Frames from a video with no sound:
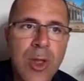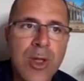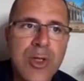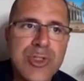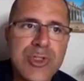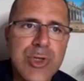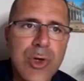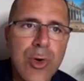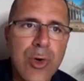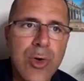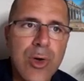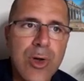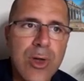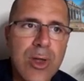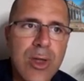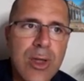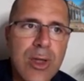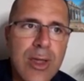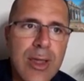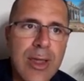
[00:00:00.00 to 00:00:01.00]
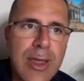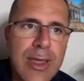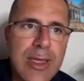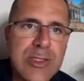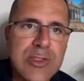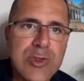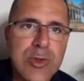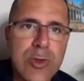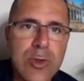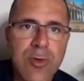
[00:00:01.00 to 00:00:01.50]
So a
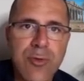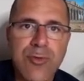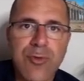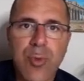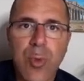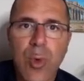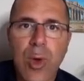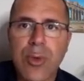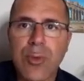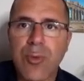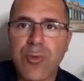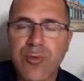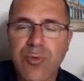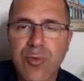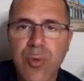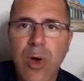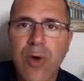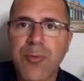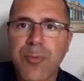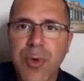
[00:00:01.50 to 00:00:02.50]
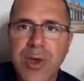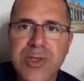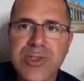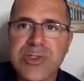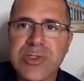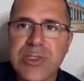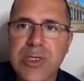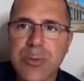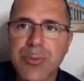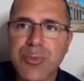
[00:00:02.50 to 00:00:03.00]
total of 12
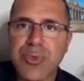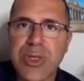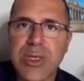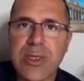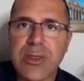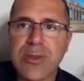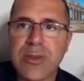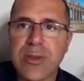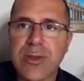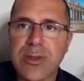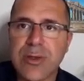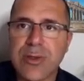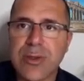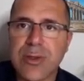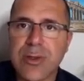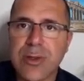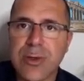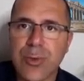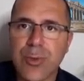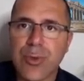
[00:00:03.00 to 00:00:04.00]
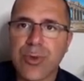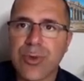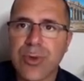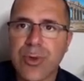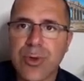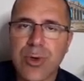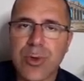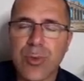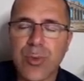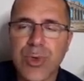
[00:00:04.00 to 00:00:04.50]
patients completed
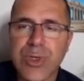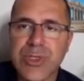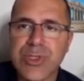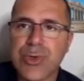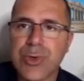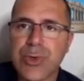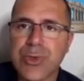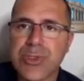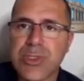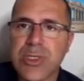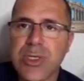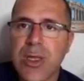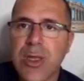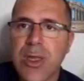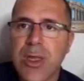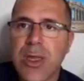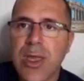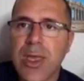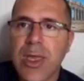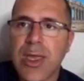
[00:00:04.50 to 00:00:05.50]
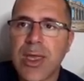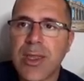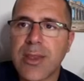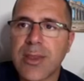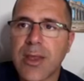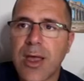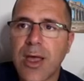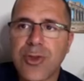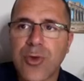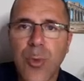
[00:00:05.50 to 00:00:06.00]
the research
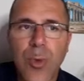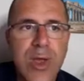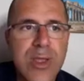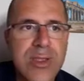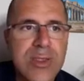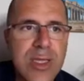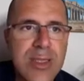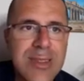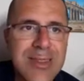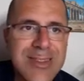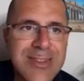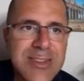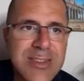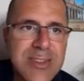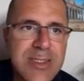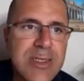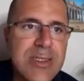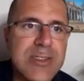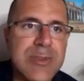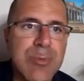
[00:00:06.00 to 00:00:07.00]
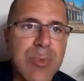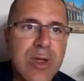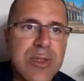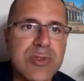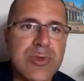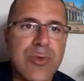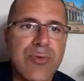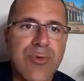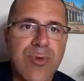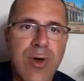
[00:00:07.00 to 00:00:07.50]
and underwent at least 6
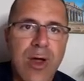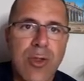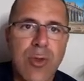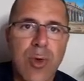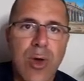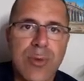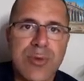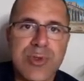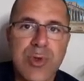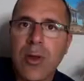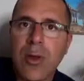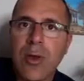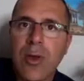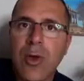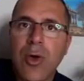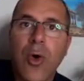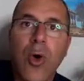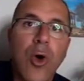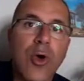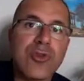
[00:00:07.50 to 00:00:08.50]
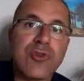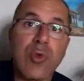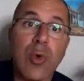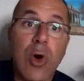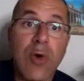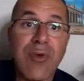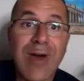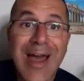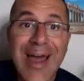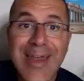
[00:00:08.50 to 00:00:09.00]
months of follow-ups. All
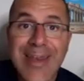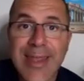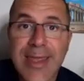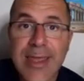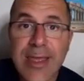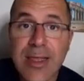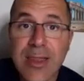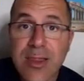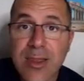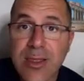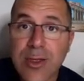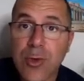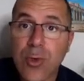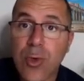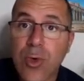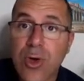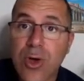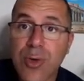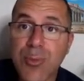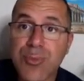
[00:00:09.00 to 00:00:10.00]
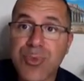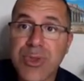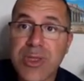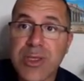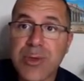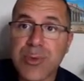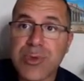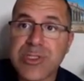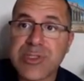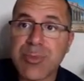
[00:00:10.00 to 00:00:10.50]
12 had a clinical
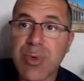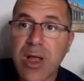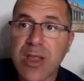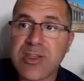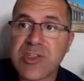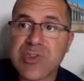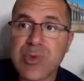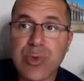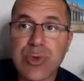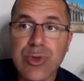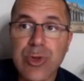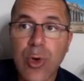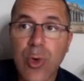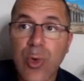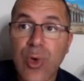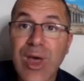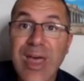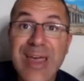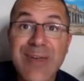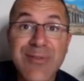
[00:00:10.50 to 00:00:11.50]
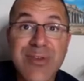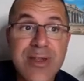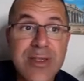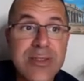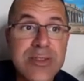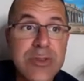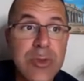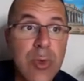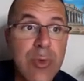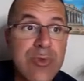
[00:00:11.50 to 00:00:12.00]
complete response with no
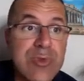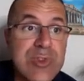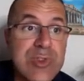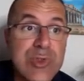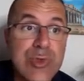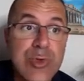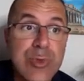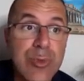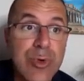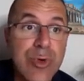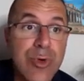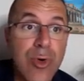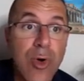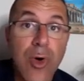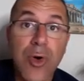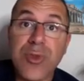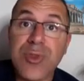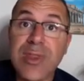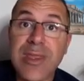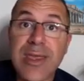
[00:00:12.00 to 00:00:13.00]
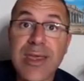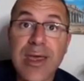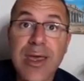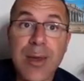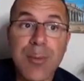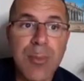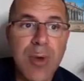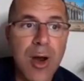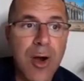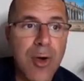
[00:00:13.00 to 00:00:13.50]
evidence of tumor on the
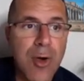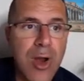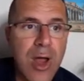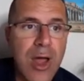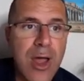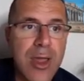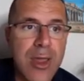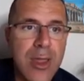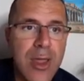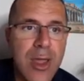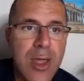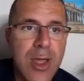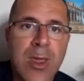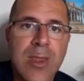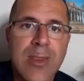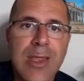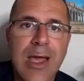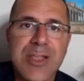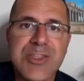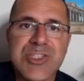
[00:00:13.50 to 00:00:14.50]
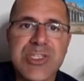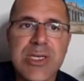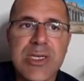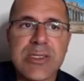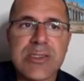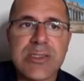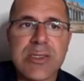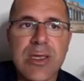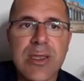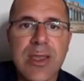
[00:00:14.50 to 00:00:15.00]
MRI. Now,
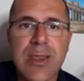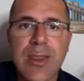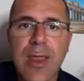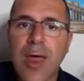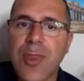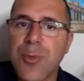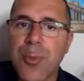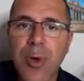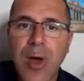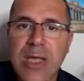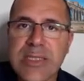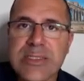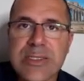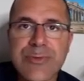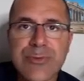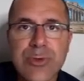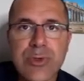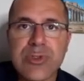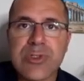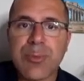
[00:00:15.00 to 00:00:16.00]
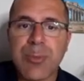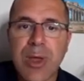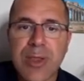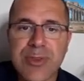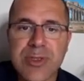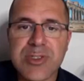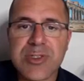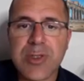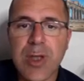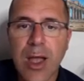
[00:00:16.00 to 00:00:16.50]
another positive news
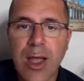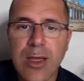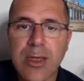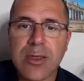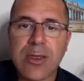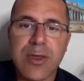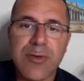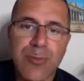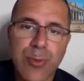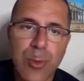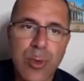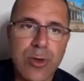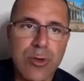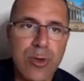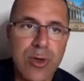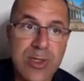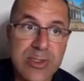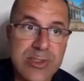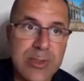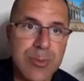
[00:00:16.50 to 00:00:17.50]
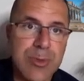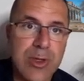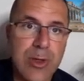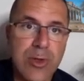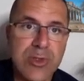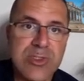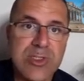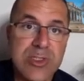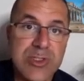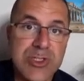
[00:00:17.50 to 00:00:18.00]
about the stock, if we want to look at something
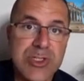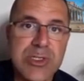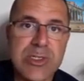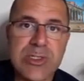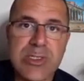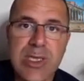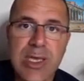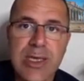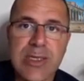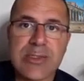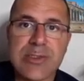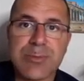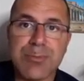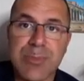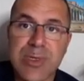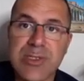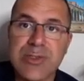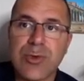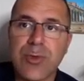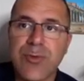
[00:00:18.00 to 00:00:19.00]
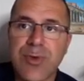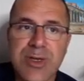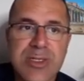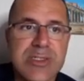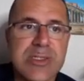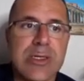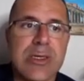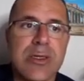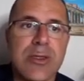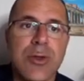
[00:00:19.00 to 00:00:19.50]
else, the GSK's measles
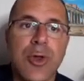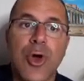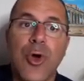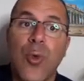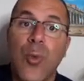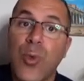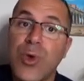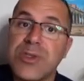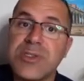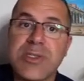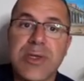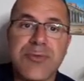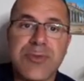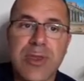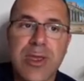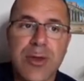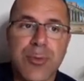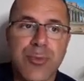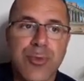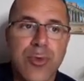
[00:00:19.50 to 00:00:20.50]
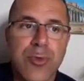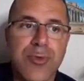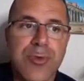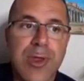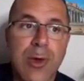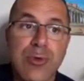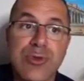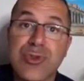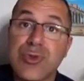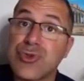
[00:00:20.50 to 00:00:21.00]
vaccine wins FDA approval.
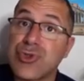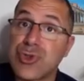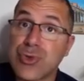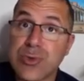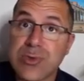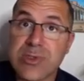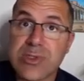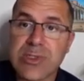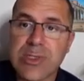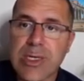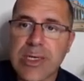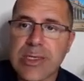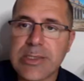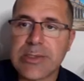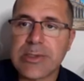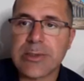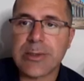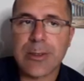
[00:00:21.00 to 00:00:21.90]
That was on June 6th.